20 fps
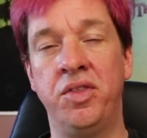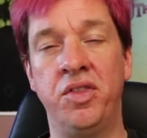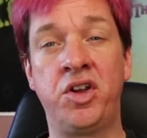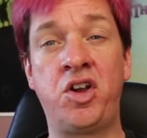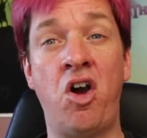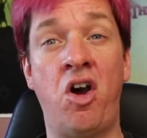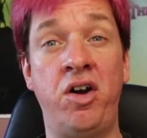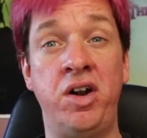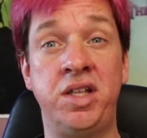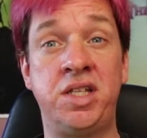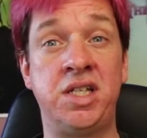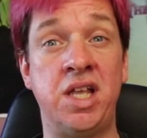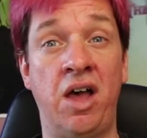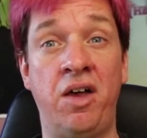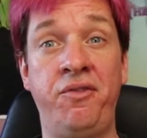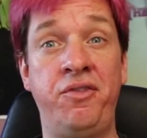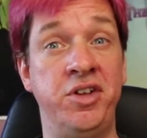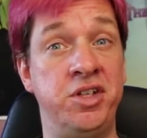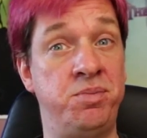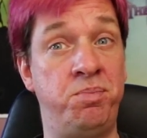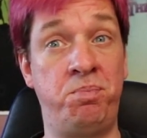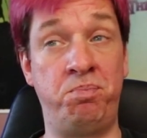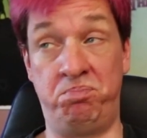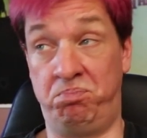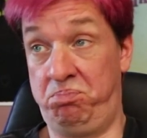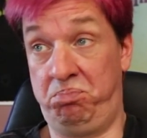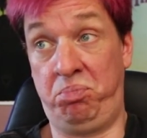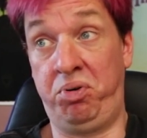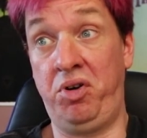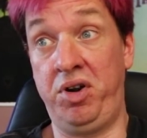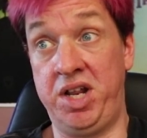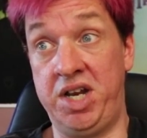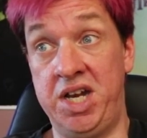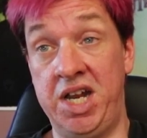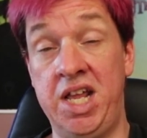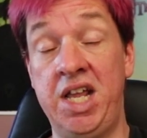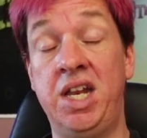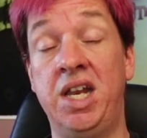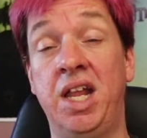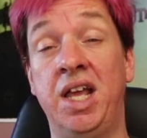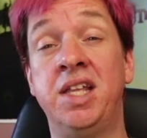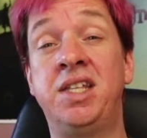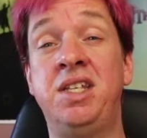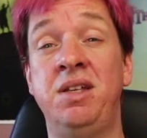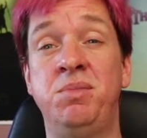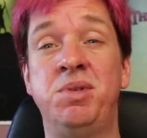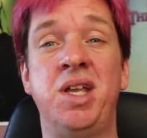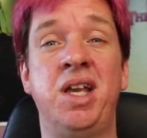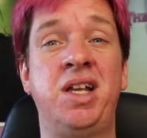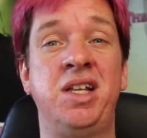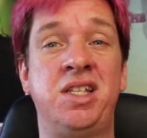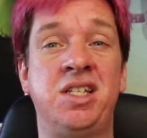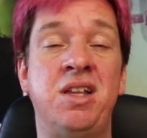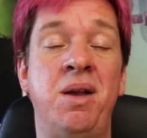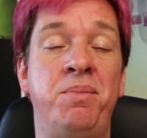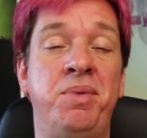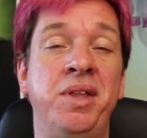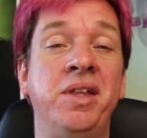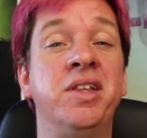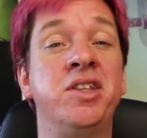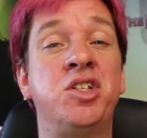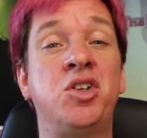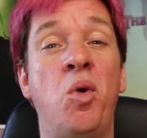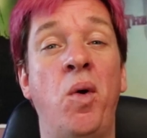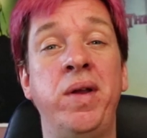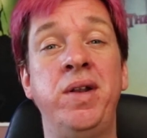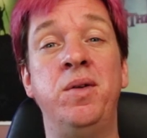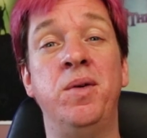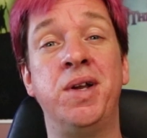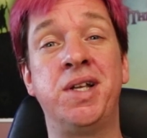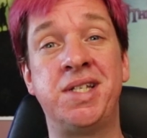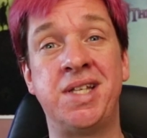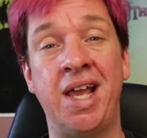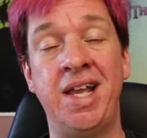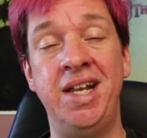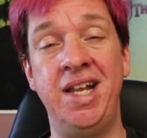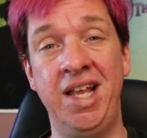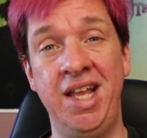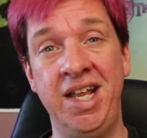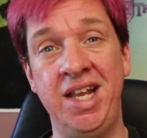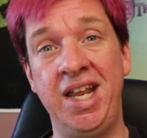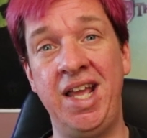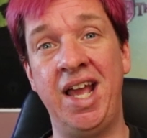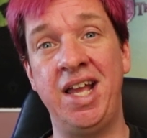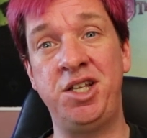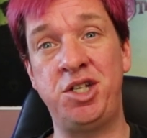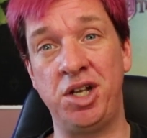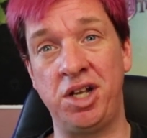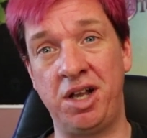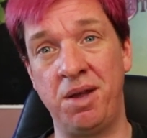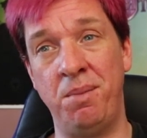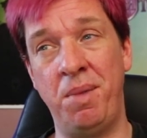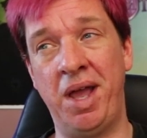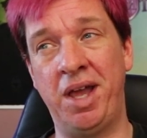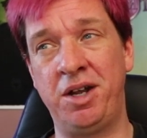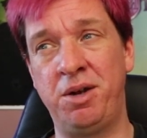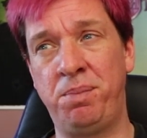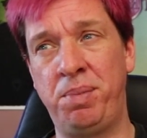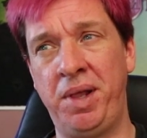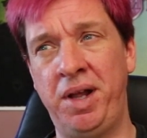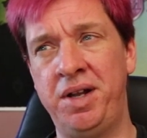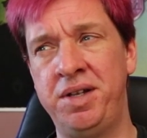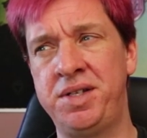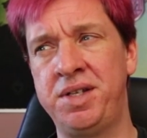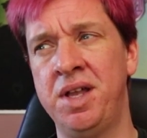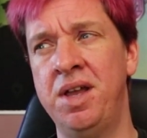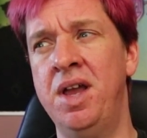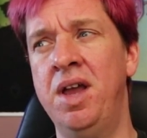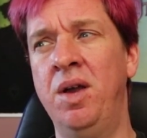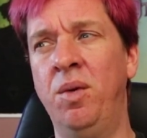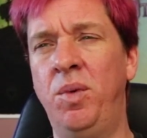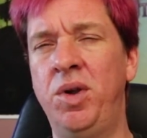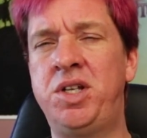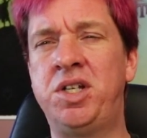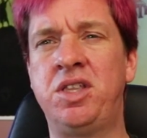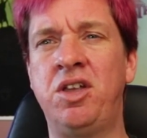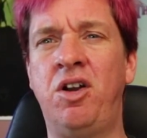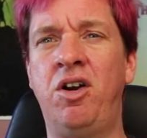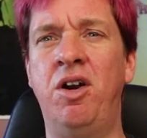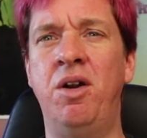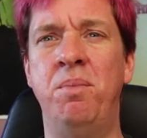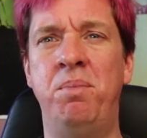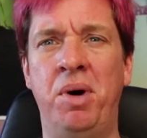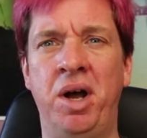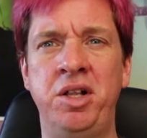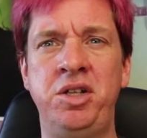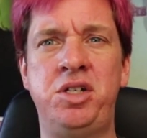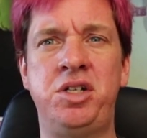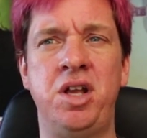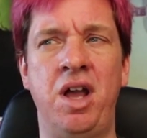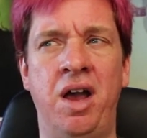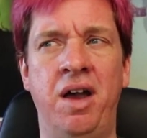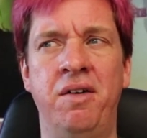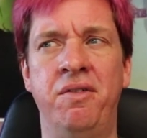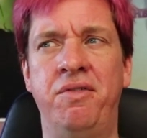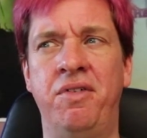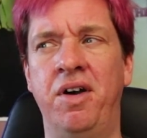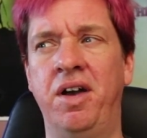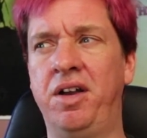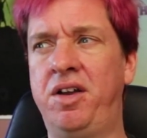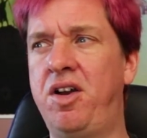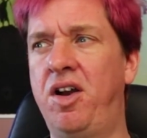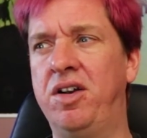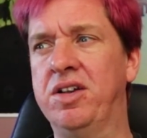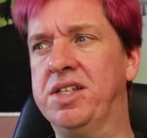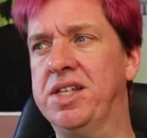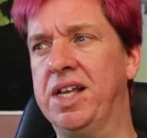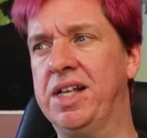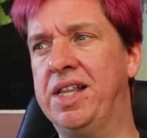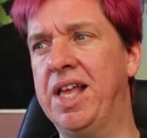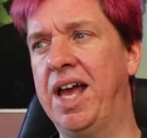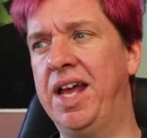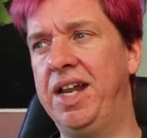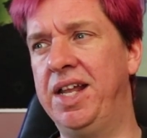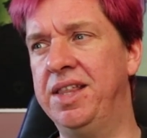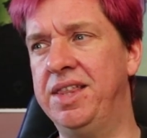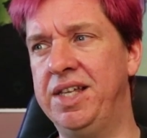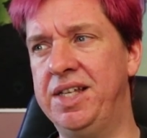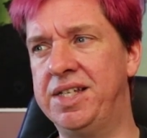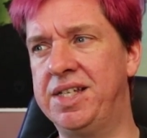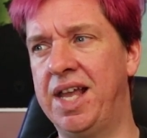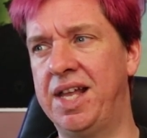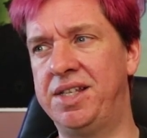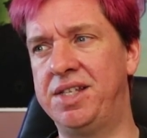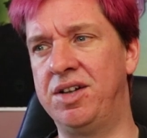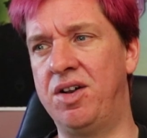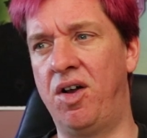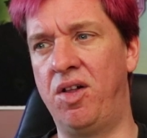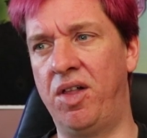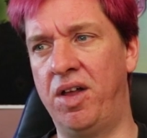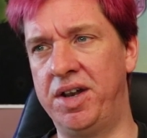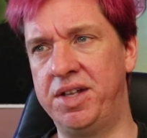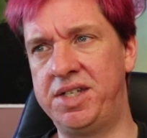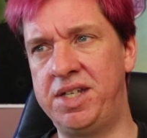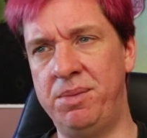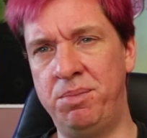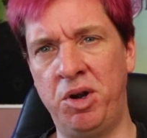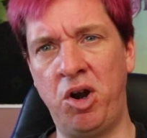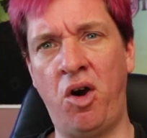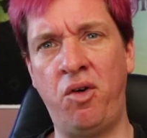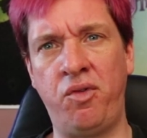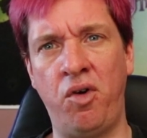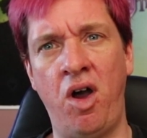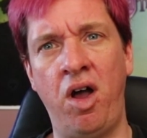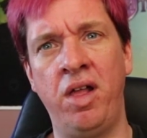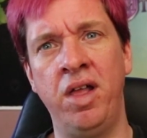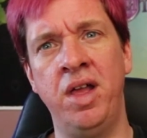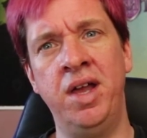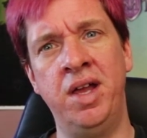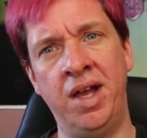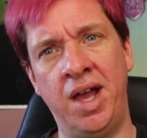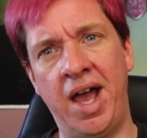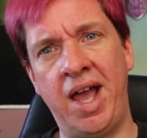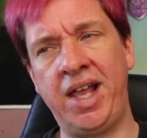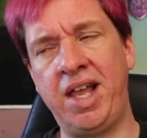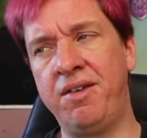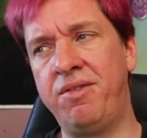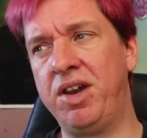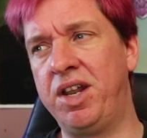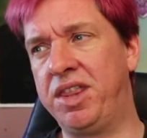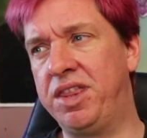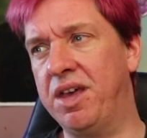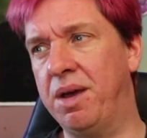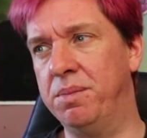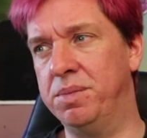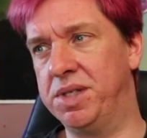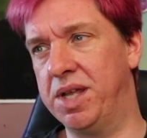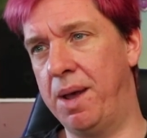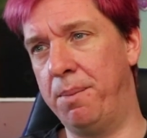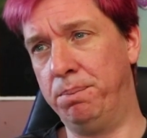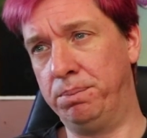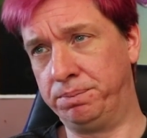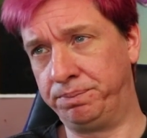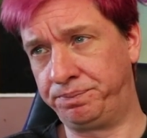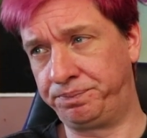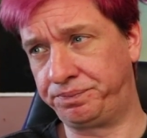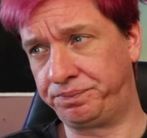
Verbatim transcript: The card itself is pretty neat. It seems like it's something that's going to excite EDH and Commander players, which there are a bunch of uh, cards like that in these sets. In all honesty, but overall. I give it a thumbs up.